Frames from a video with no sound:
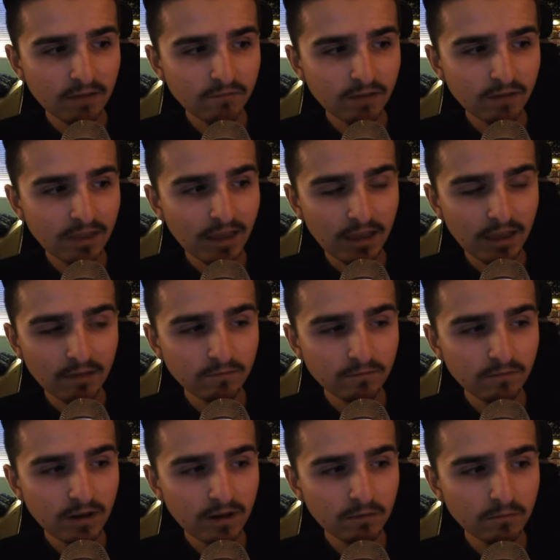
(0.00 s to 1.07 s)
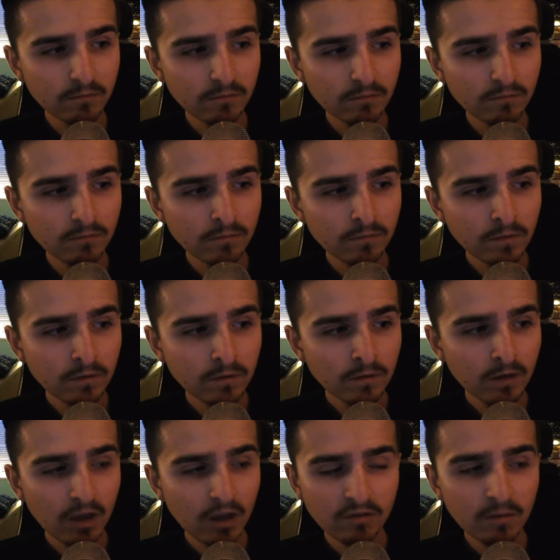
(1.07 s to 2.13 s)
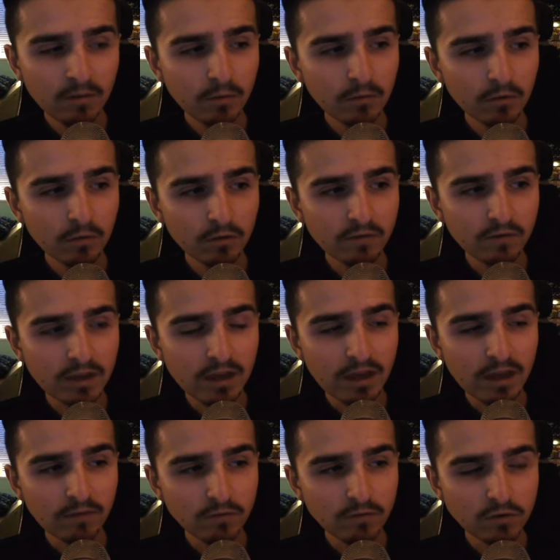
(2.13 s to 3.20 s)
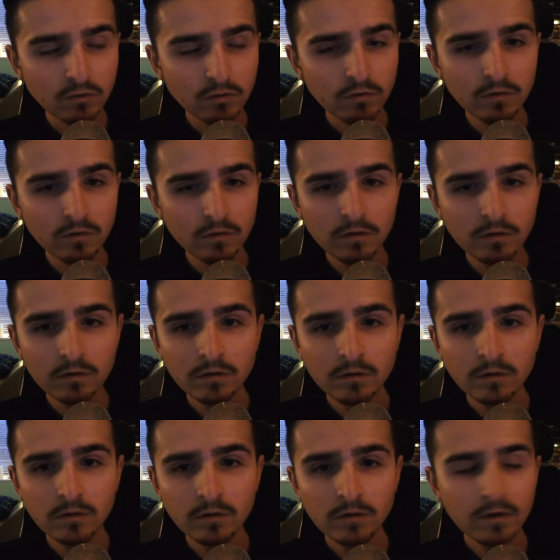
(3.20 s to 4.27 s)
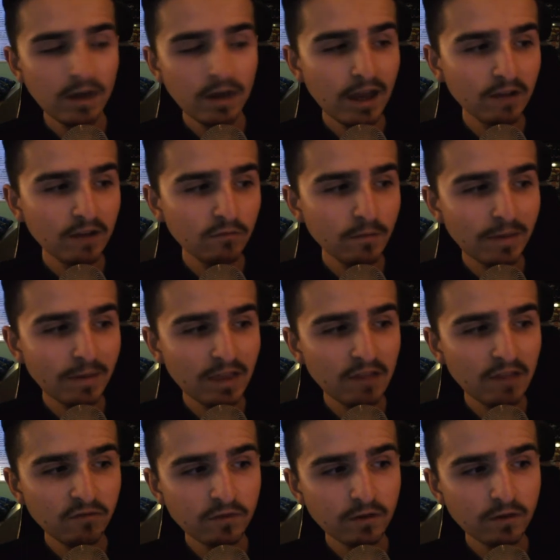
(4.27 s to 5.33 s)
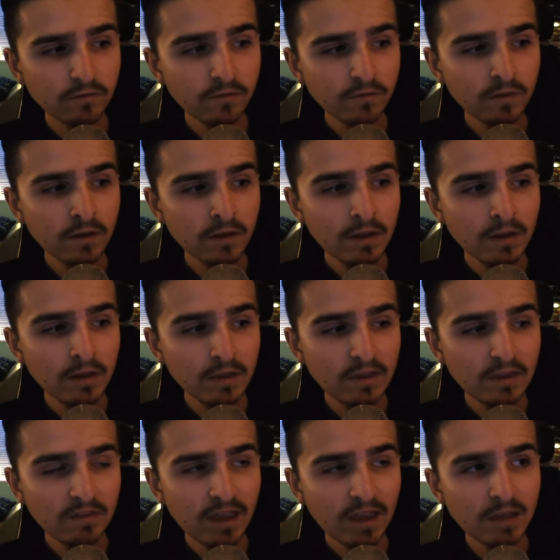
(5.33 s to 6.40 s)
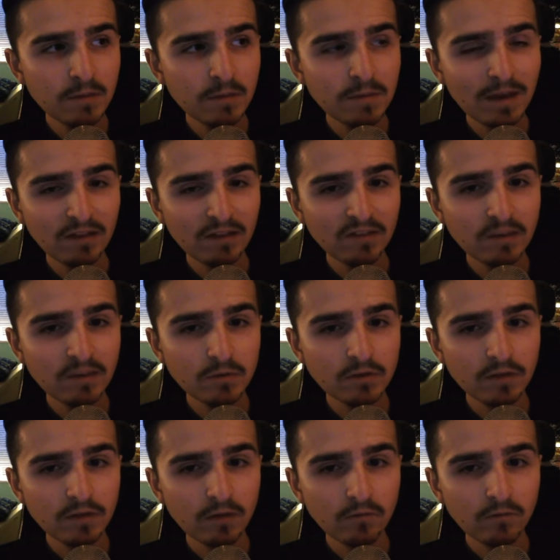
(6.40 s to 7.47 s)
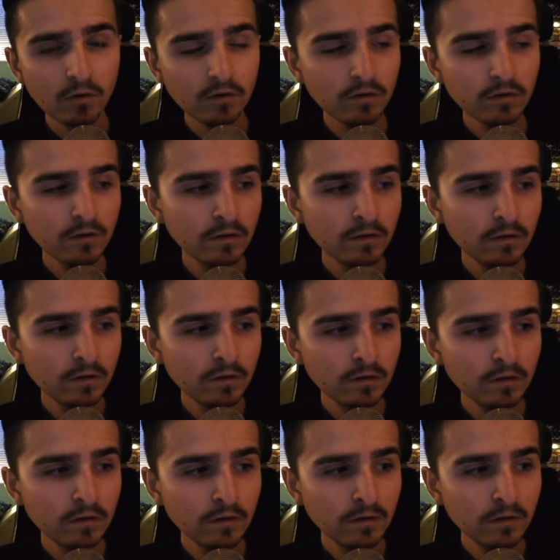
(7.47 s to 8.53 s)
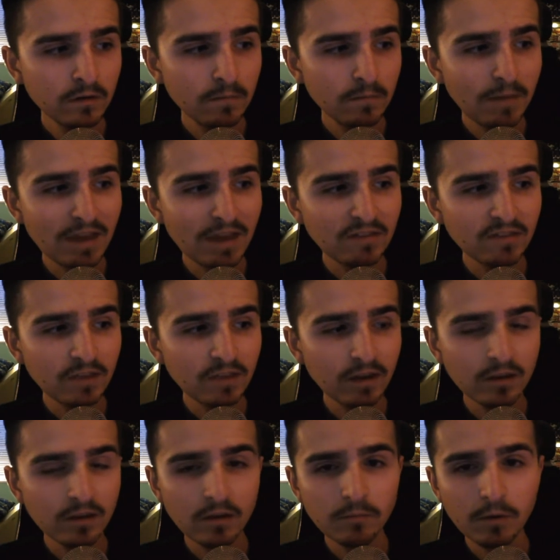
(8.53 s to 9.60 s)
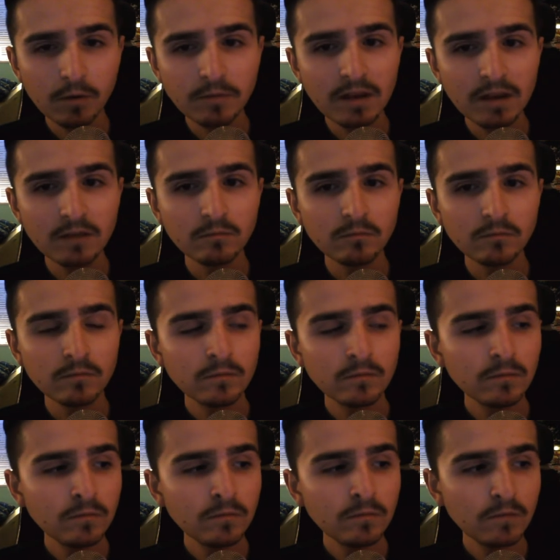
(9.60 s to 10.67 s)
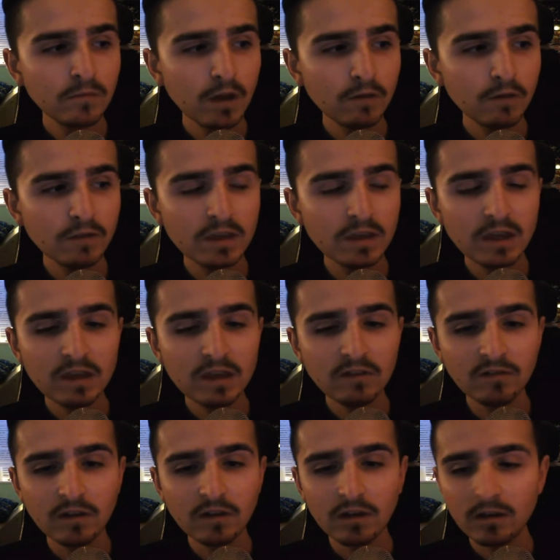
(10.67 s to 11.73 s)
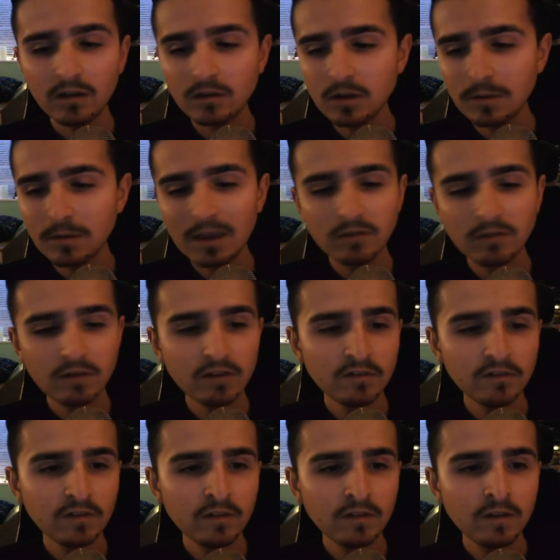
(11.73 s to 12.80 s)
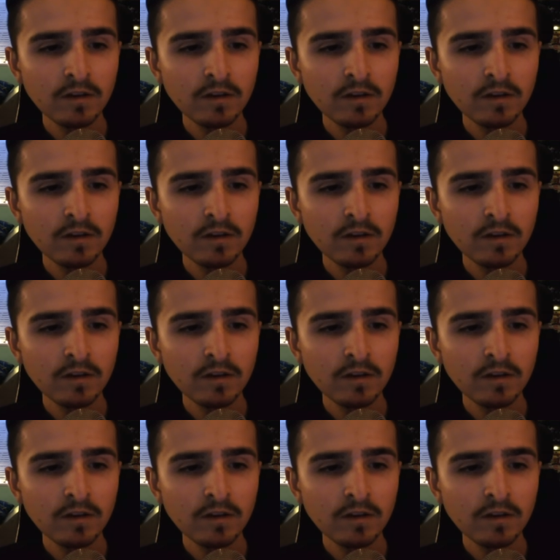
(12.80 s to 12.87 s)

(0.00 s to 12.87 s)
read that and I really, at some point, I'm going to read it again for sure. And it's all about the history of this NME magazine, which is like rock based, like, you know, Bob Dylan over the years, Jimi Hendrix,